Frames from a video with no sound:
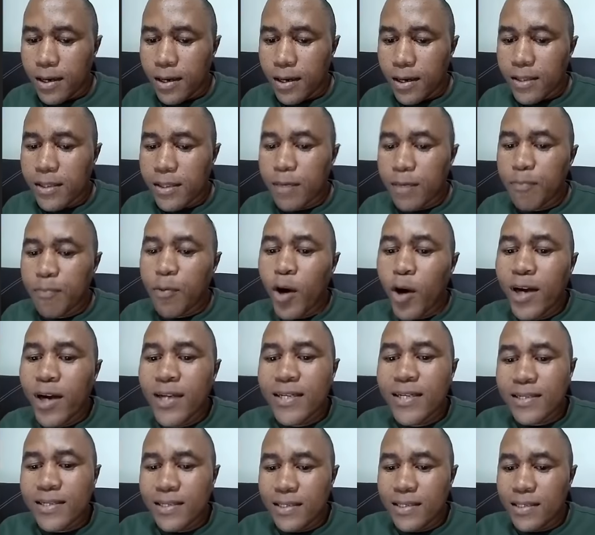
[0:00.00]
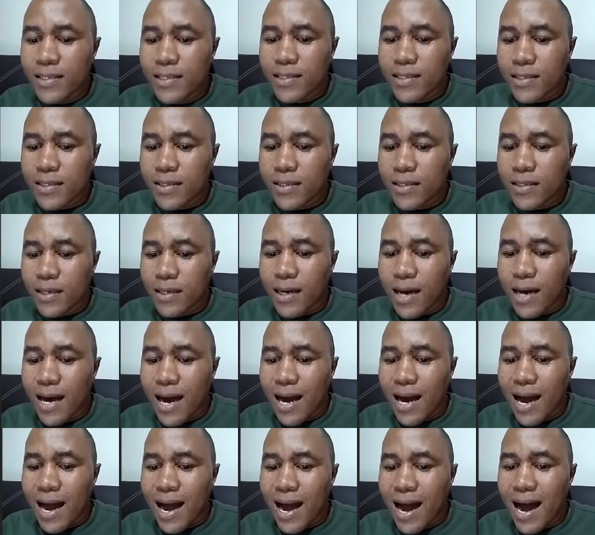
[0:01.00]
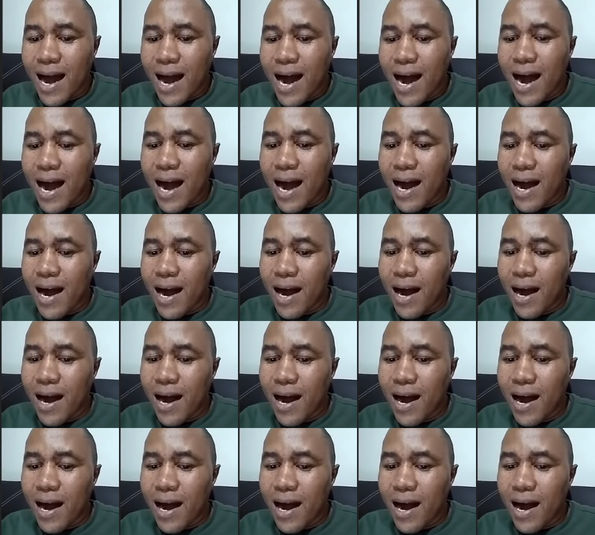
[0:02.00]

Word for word: The policies are, are,